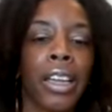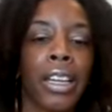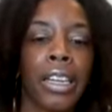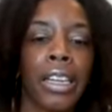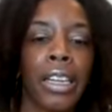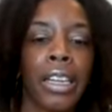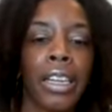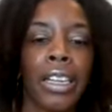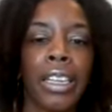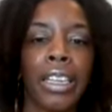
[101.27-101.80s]
it
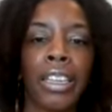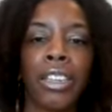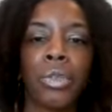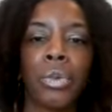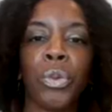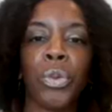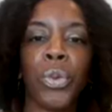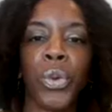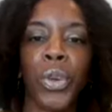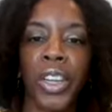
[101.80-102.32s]
is
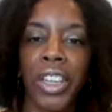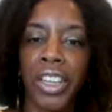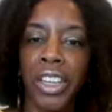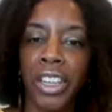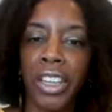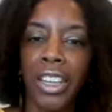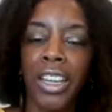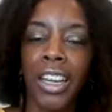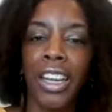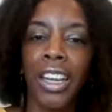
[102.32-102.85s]

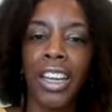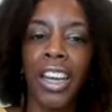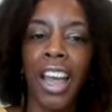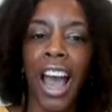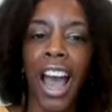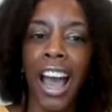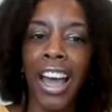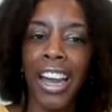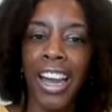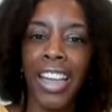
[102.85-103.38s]
really
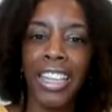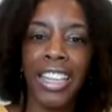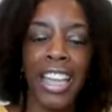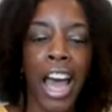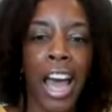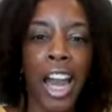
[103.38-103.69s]
hot outside.